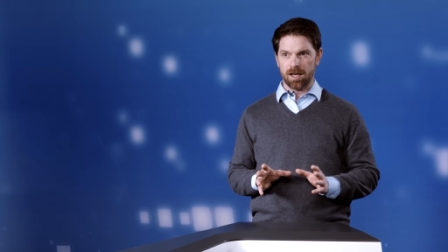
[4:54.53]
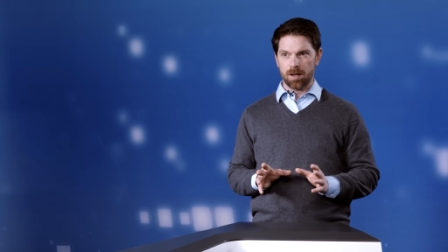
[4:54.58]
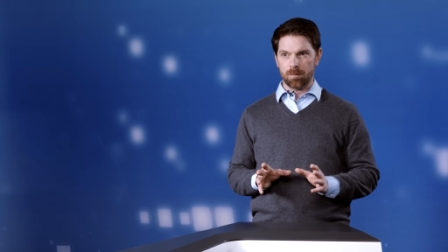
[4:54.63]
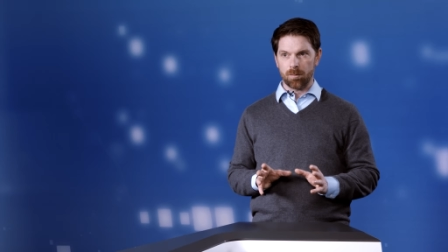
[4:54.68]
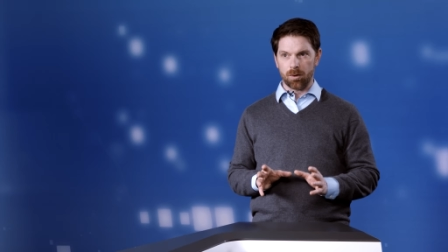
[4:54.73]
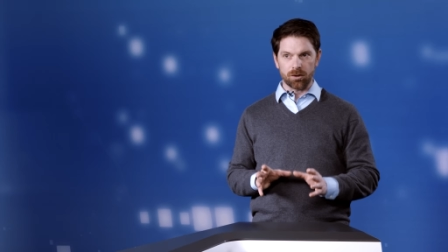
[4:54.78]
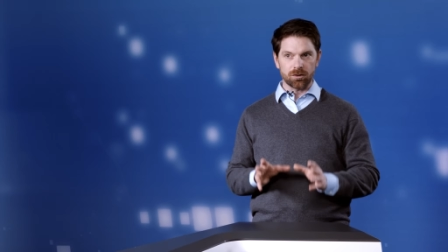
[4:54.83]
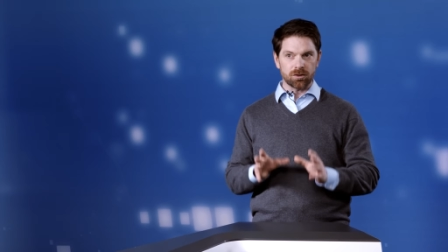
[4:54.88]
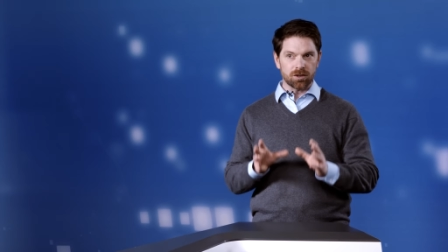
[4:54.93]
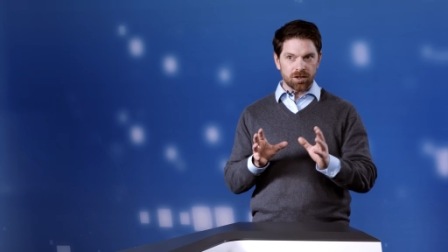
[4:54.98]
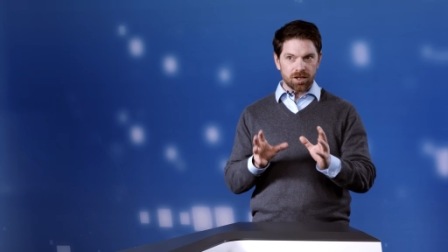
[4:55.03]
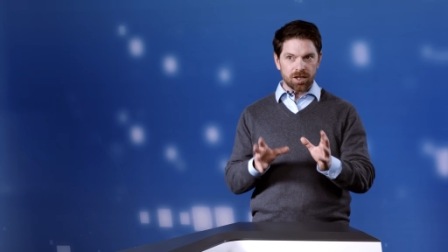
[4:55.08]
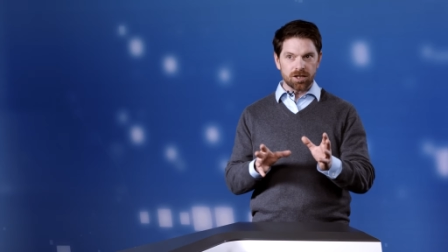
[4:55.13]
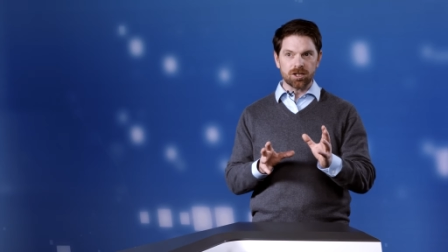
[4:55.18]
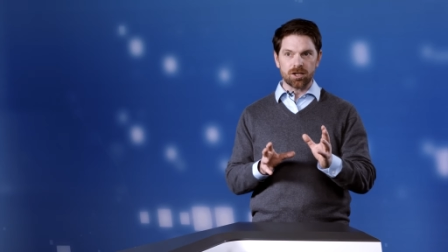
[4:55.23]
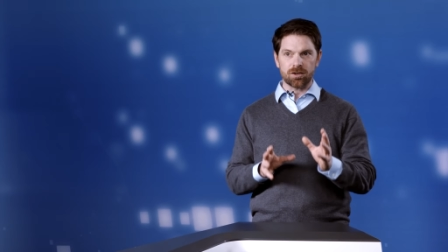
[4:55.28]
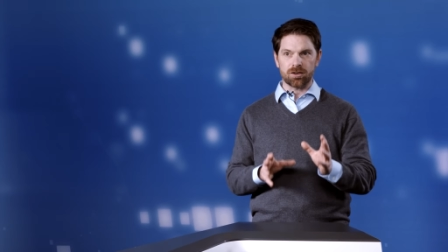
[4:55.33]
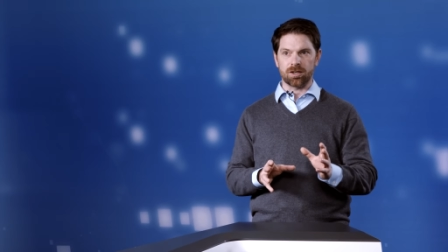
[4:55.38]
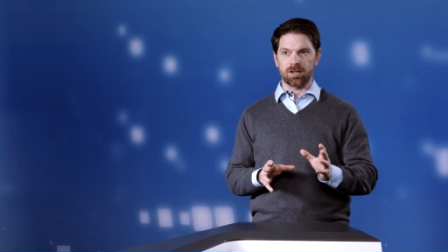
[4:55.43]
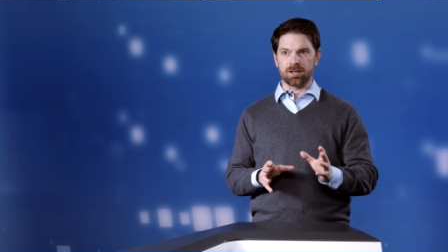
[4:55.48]
because your
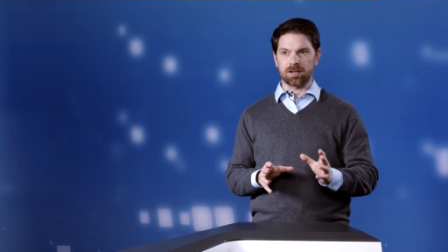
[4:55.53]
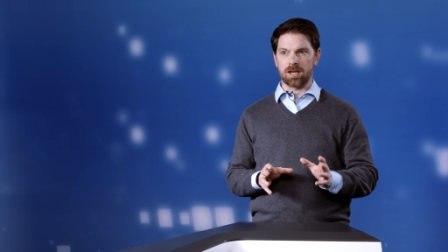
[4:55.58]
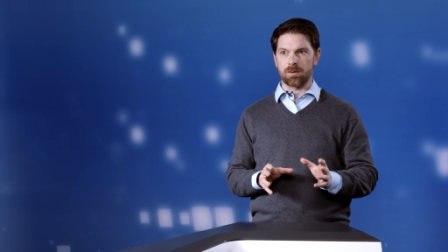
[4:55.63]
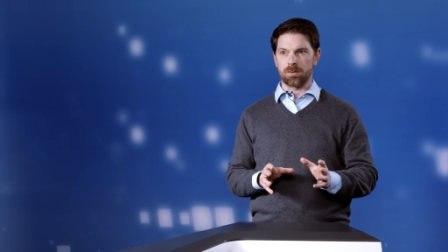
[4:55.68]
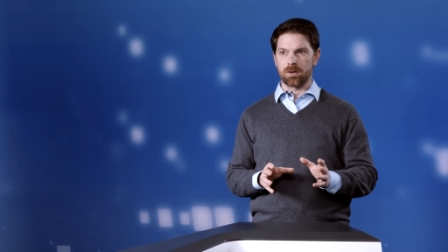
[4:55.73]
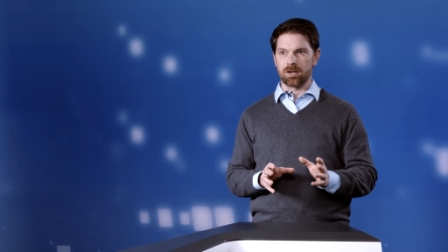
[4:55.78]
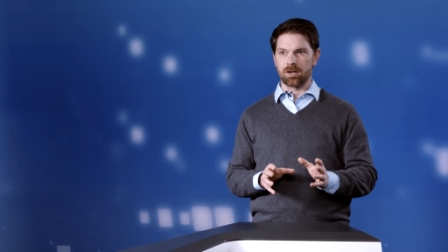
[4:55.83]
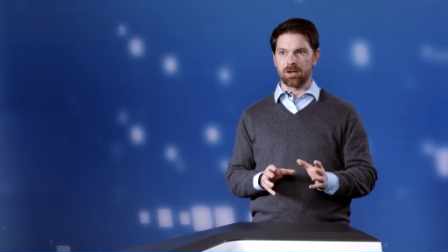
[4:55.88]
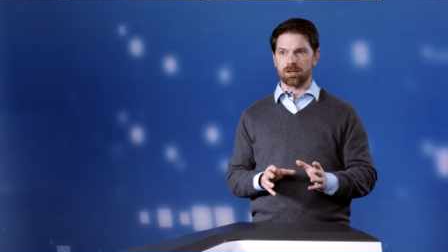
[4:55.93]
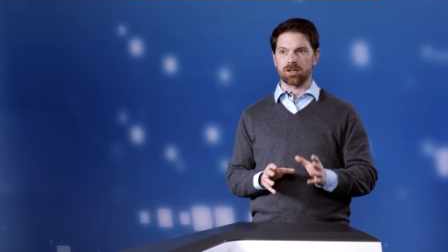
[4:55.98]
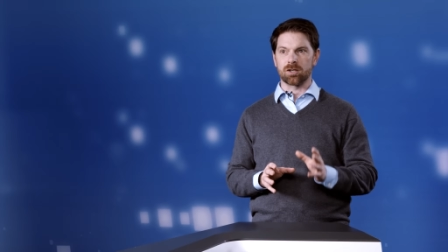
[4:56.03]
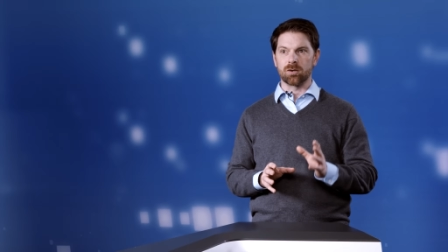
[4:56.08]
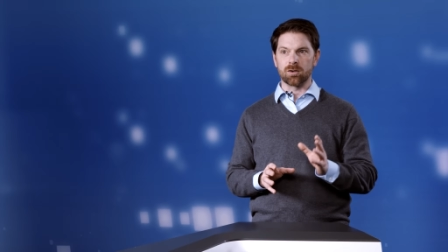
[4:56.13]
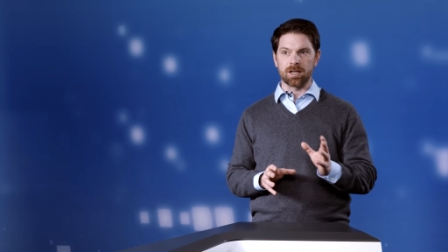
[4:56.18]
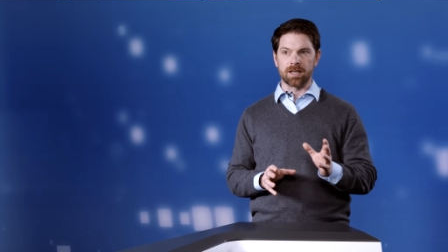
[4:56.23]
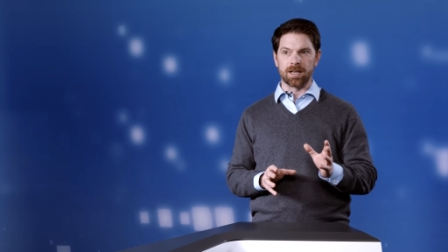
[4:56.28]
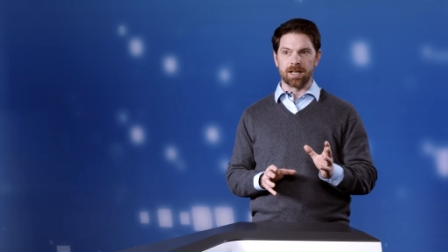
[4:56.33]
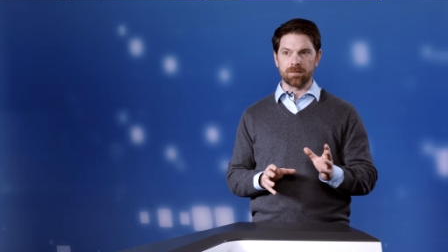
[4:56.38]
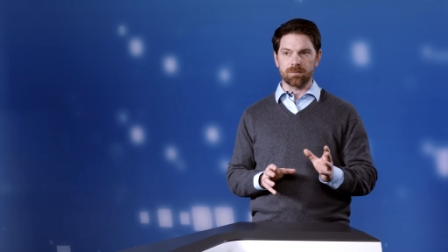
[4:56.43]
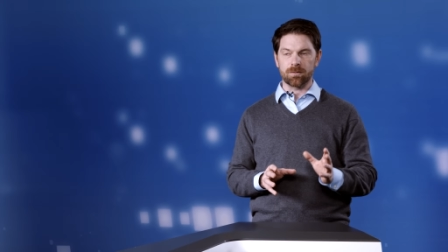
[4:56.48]
teacher thought they were not good
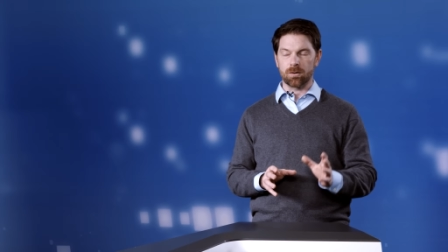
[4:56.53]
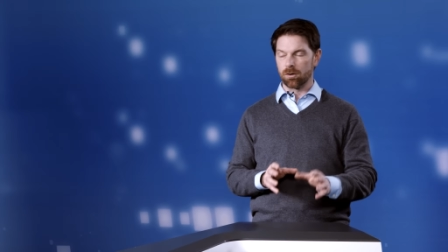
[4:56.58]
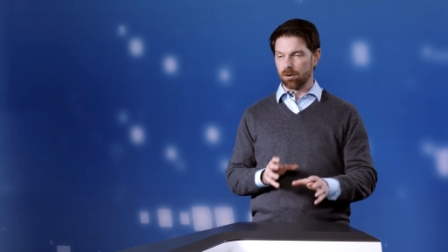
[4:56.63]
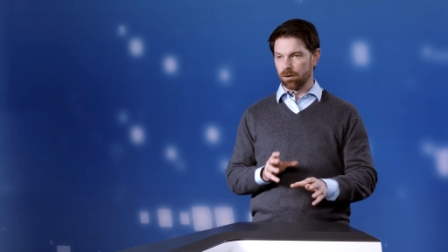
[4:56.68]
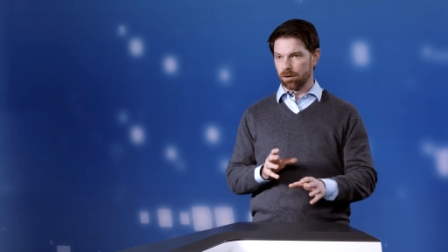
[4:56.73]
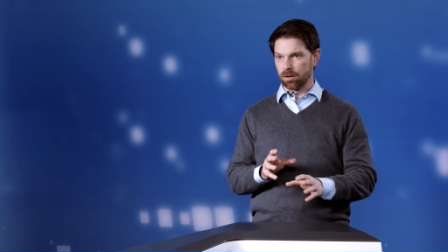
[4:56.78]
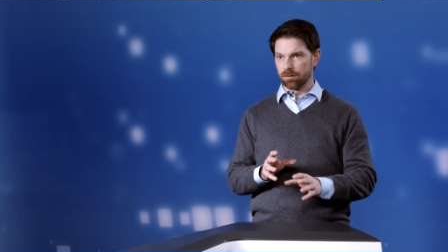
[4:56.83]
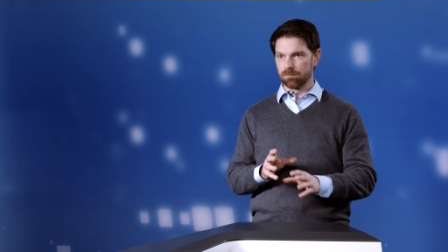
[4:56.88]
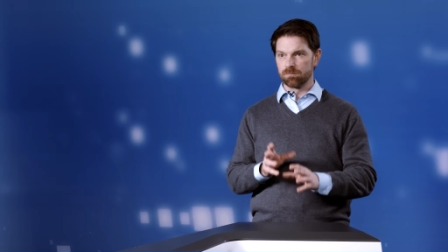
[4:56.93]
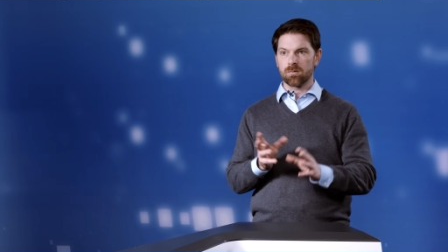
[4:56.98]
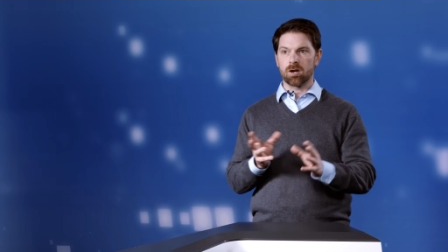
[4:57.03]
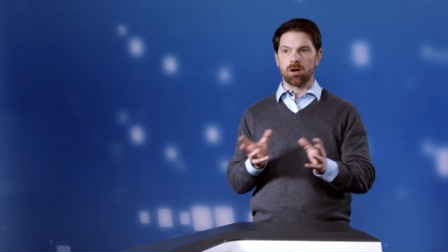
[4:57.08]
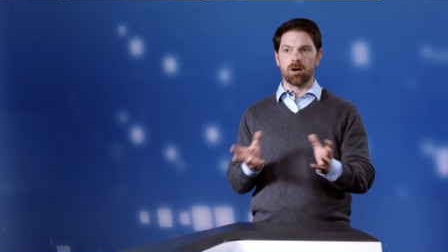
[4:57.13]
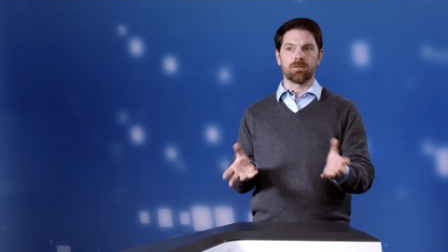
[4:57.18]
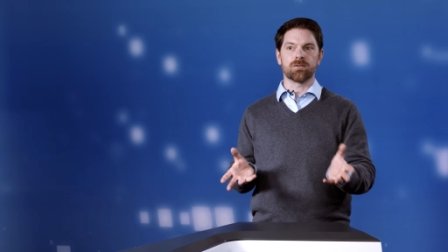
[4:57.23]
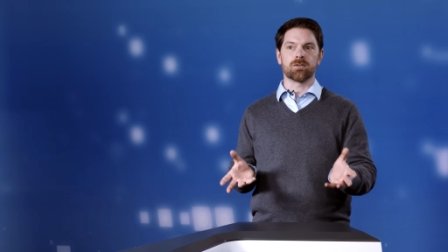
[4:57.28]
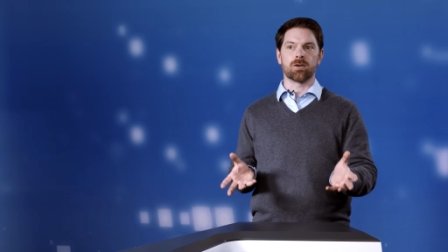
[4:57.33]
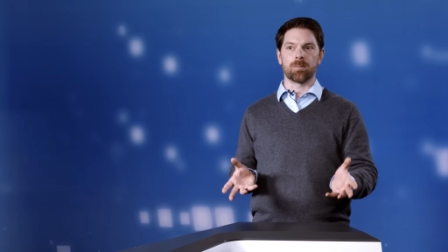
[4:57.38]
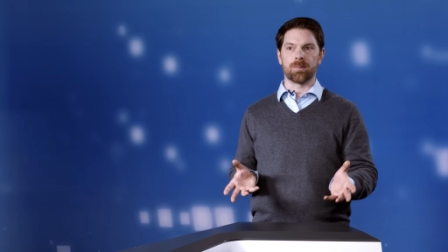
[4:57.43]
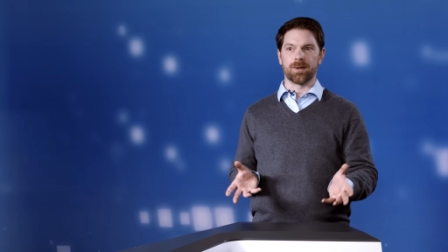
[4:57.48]
enough or
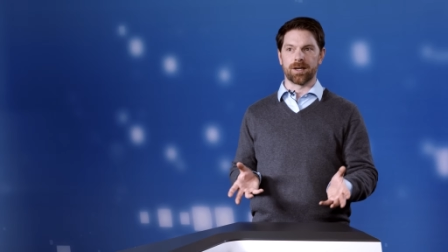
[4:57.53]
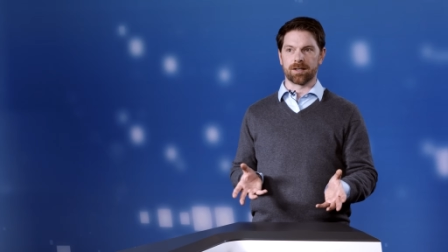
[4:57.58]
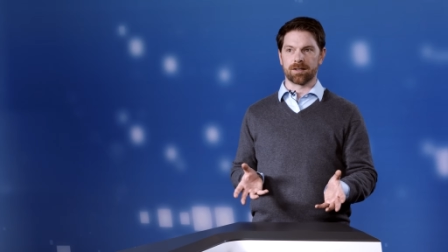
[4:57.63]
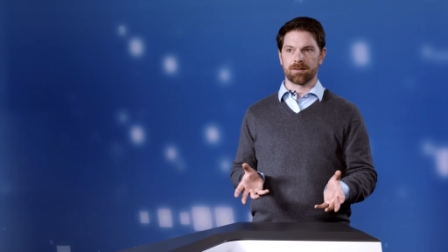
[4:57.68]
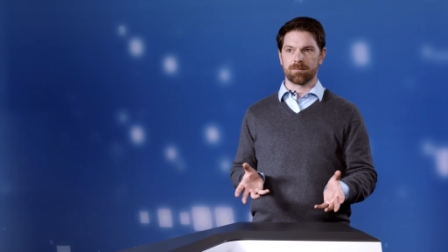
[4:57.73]
off topic.